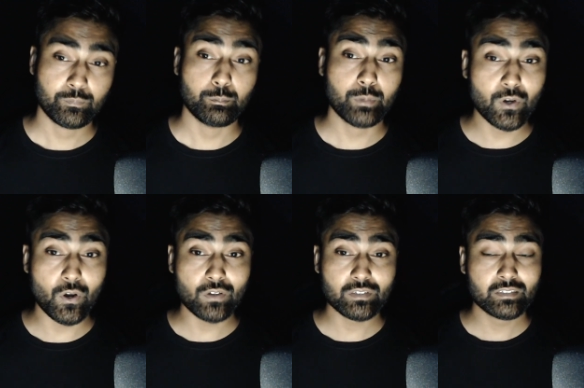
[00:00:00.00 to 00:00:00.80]

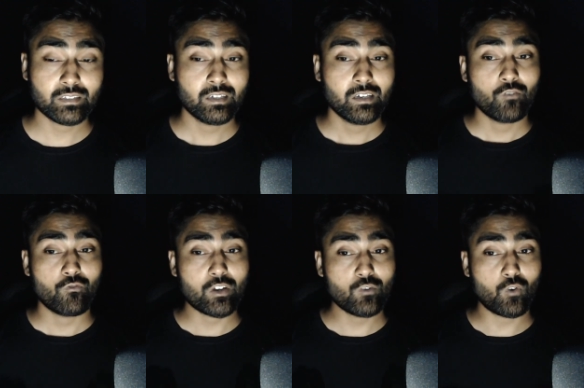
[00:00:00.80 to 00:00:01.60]
because
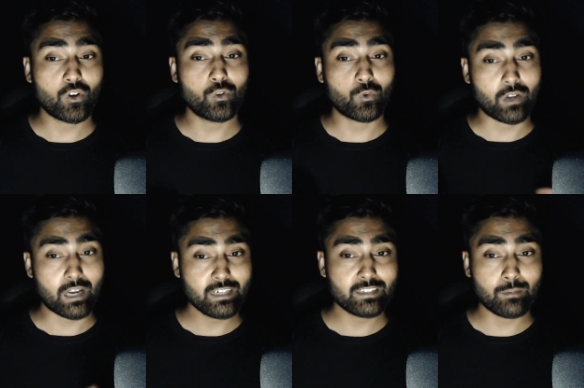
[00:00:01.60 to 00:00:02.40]
when you wanted to
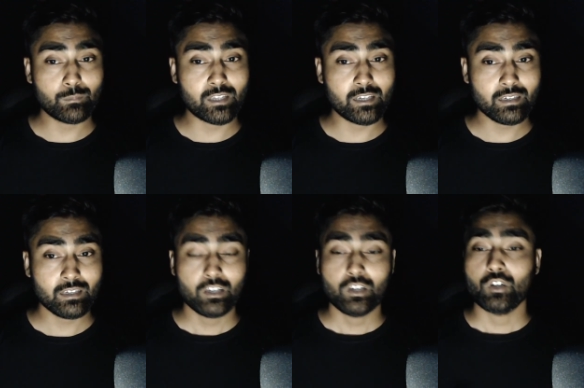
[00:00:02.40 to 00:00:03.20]
write something,
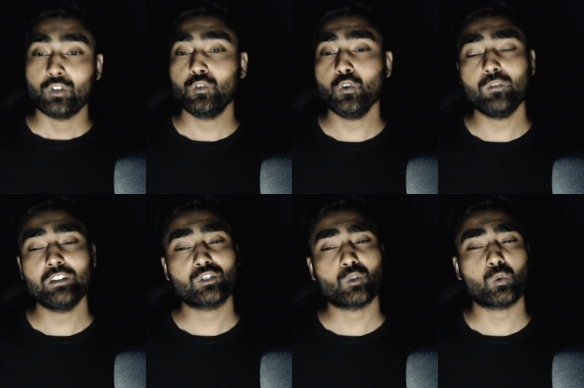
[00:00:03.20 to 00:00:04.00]
you will
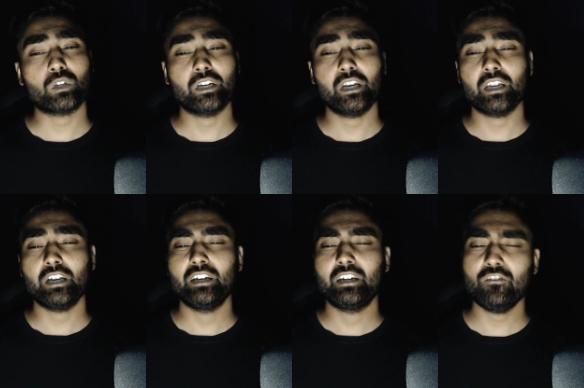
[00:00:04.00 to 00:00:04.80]
store the data
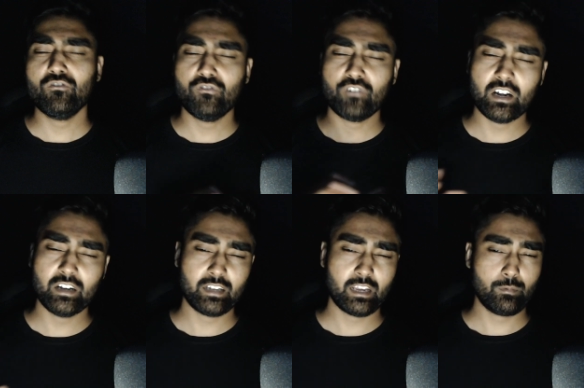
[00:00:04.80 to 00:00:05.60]
in
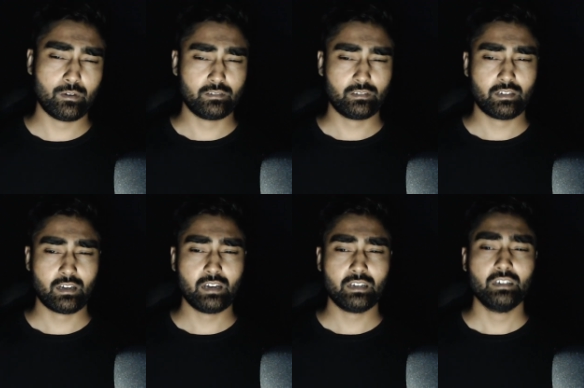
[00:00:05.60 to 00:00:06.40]
different tables,
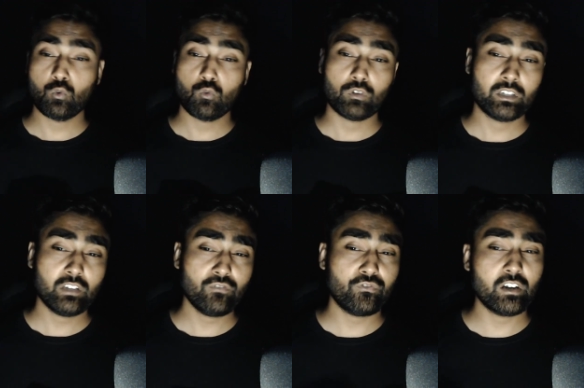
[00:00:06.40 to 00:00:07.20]
right? To
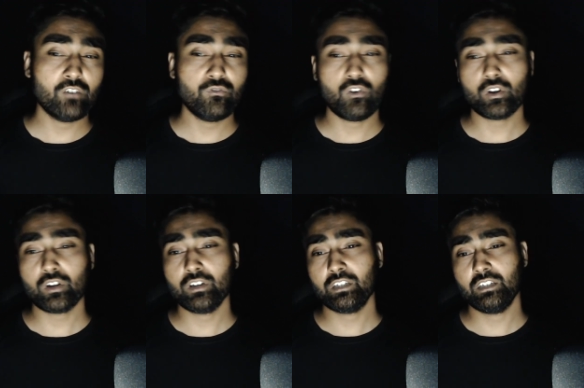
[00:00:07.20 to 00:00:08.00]
different
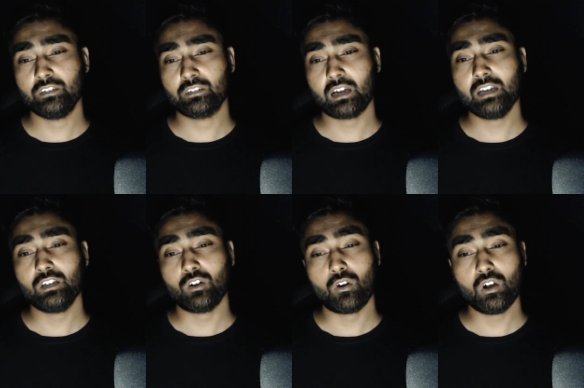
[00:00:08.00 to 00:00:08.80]
foreign keys,
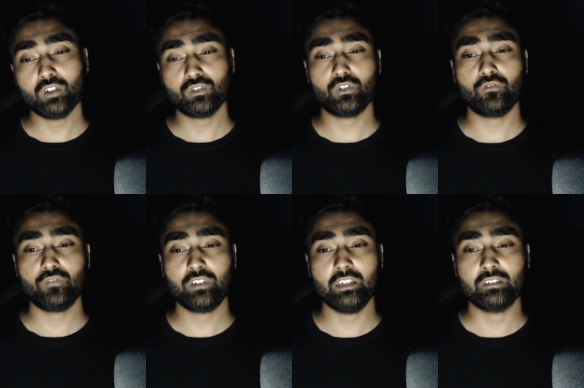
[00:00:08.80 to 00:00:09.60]
right? All sort
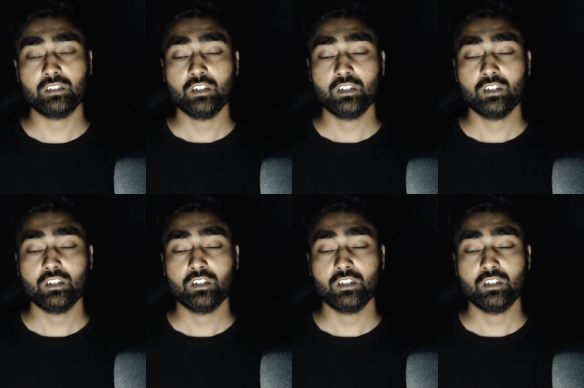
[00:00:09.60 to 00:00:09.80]
of keys.